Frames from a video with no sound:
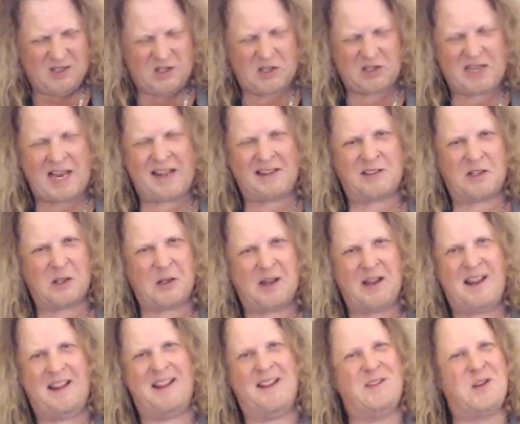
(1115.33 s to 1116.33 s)
It just
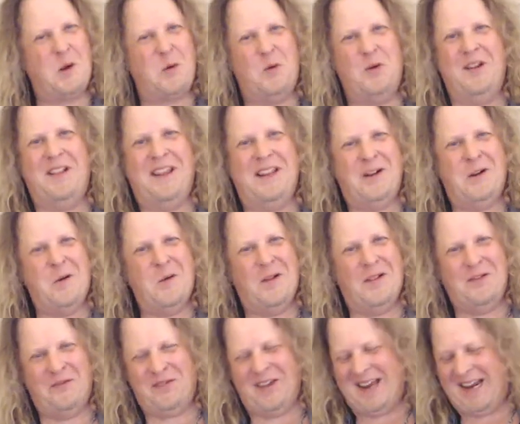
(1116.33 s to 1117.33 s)
it's a really
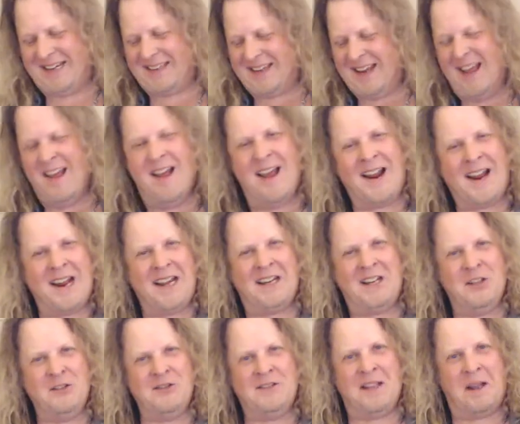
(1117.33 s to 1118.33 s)
cool effect. I got
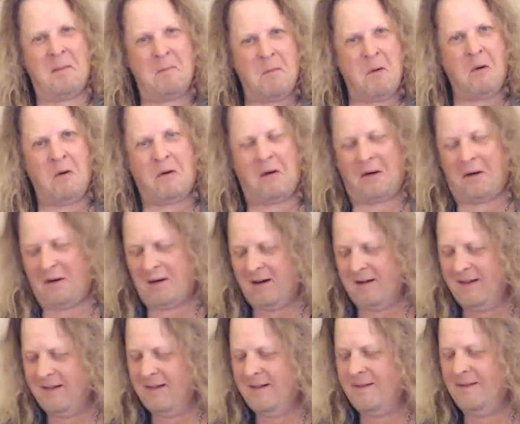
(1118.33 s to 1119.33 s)
to use that more.
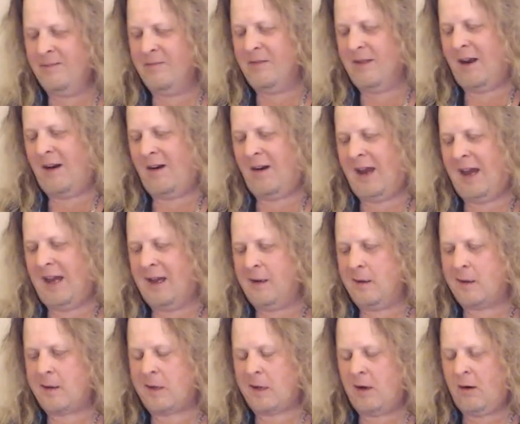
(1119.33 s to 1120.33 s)
Alright,
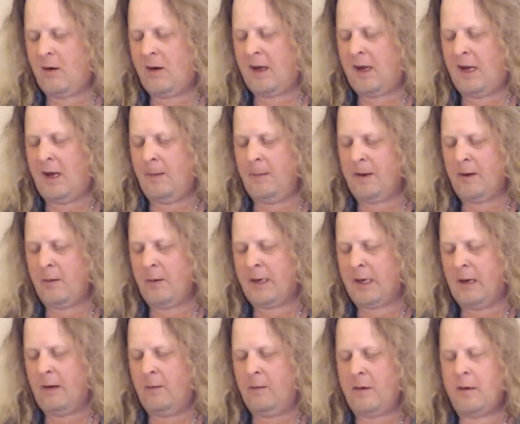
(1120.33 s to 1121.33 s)
so here we
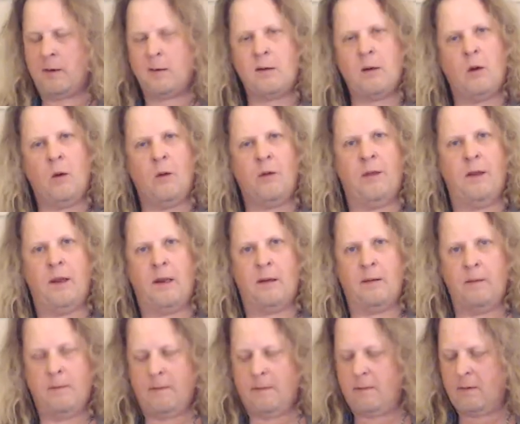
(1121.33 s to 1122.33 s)
go. Here's the whole thing.